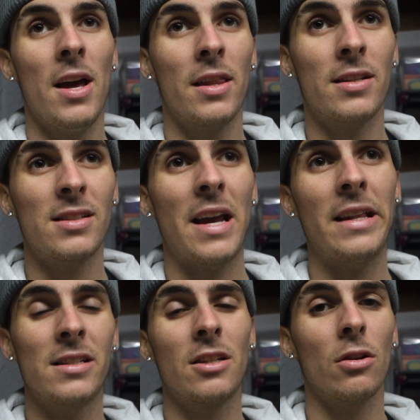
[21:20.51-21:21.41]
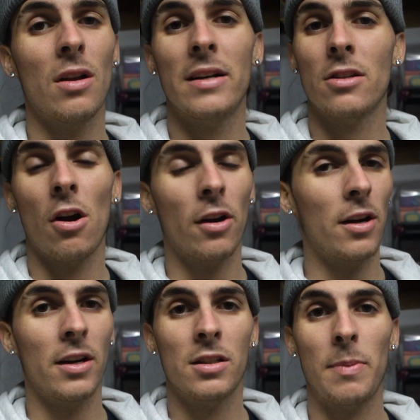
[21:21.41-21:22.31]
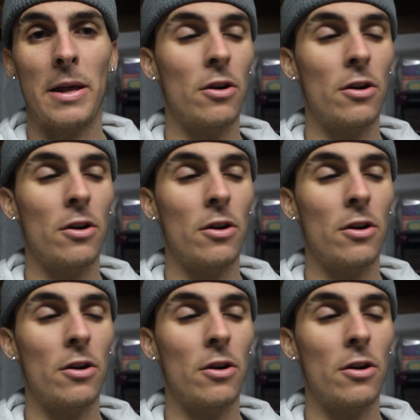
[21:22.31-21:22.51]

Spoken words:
The stainless steel lines aren't going to expand.